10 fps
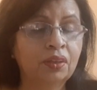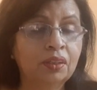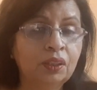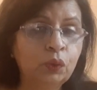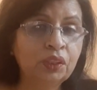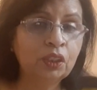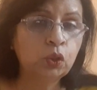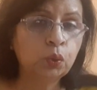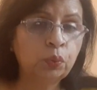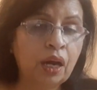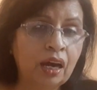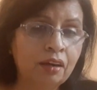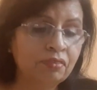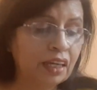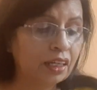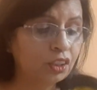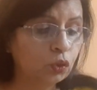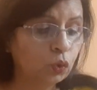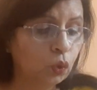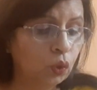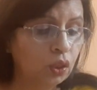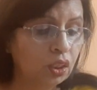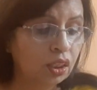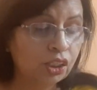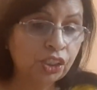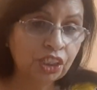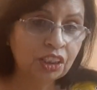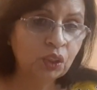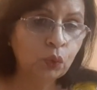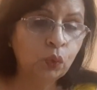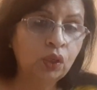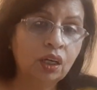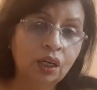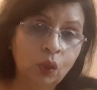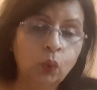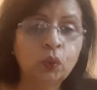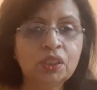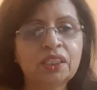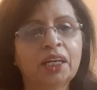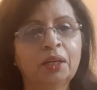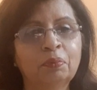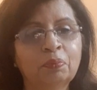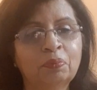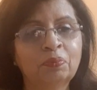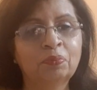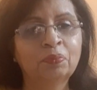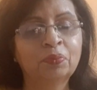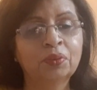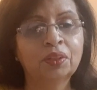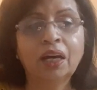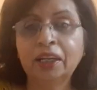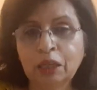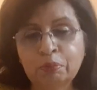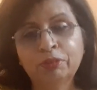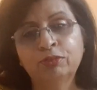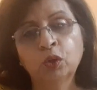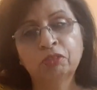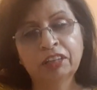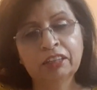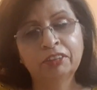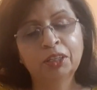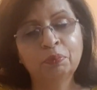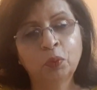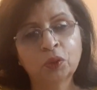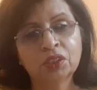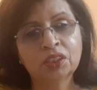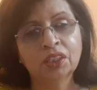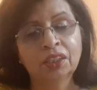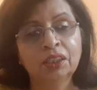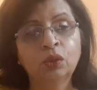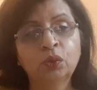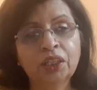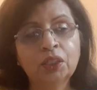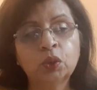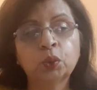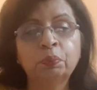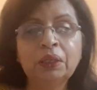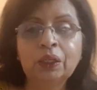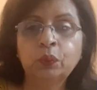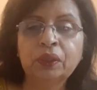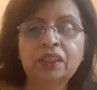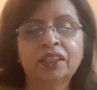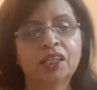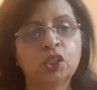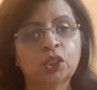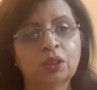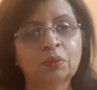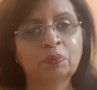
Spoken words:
You need to have that, schedule alone time. And number 4, very, very important, you need to be with nature.